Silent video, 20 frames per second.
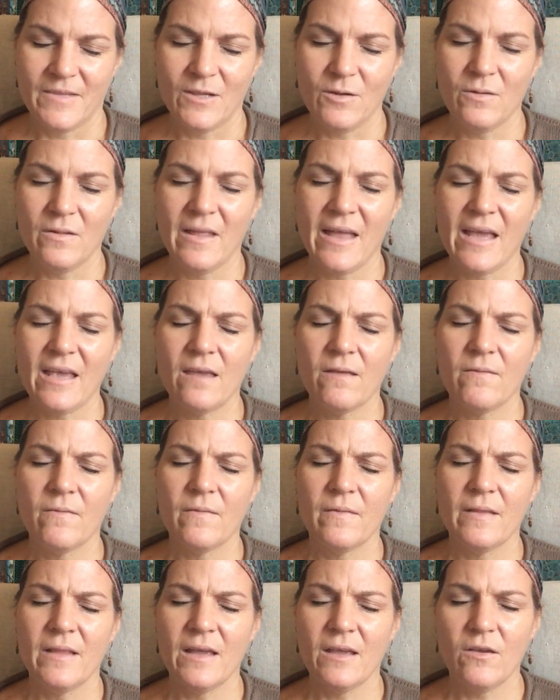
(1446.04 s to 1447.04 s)
So let
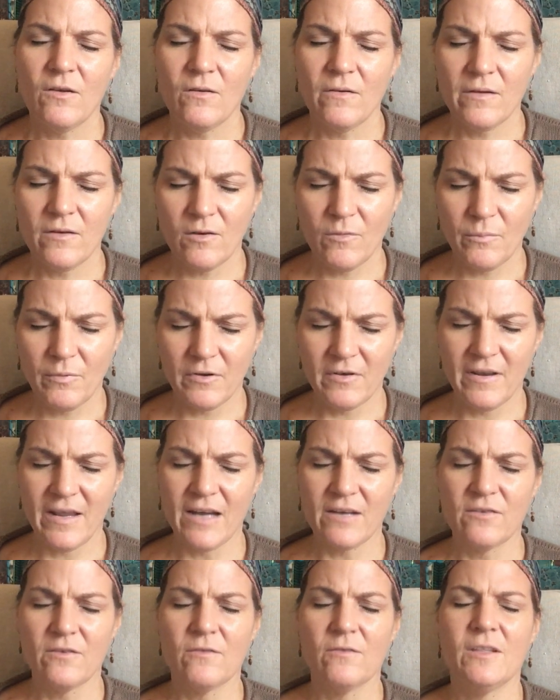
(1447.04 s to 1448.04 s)
your inner
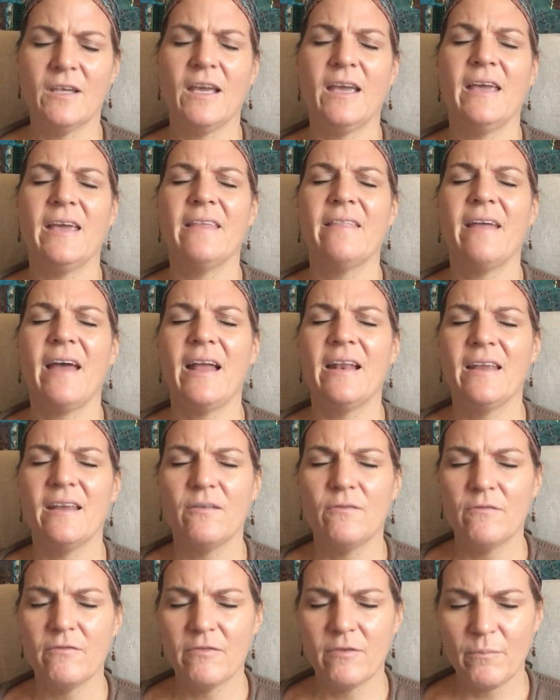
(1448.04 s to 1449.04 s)
protector take that
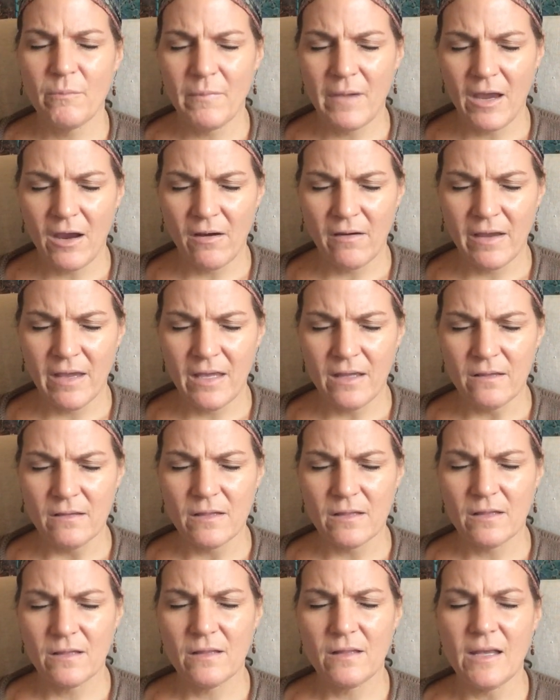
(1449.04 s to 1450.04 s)
in from Mary and
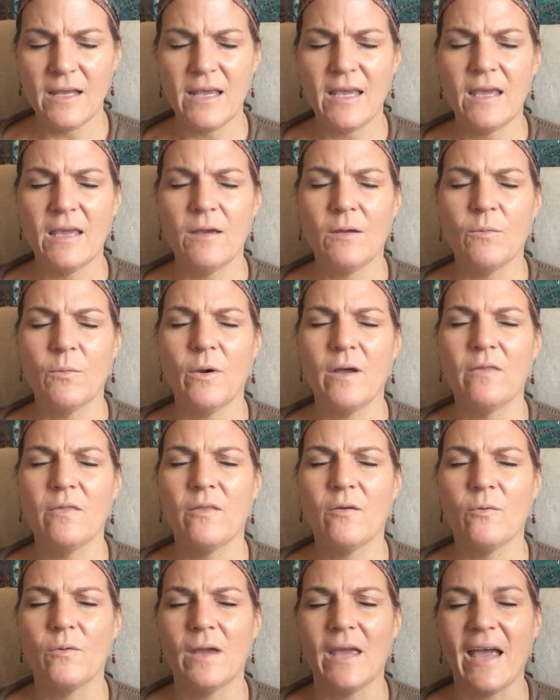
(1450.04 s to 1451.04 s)
see what
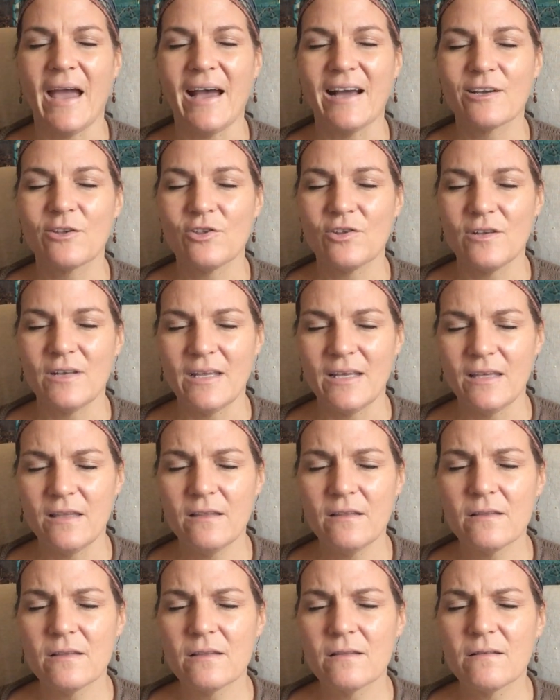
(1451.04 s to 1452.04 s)
the reaction
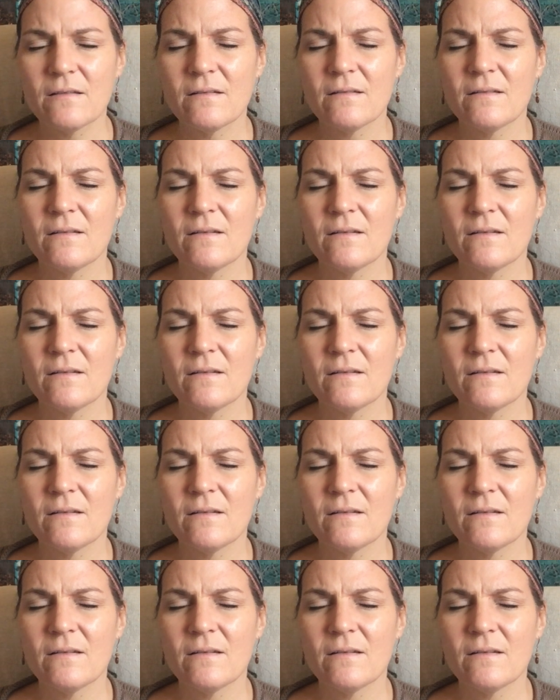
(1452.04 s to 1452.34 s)
is.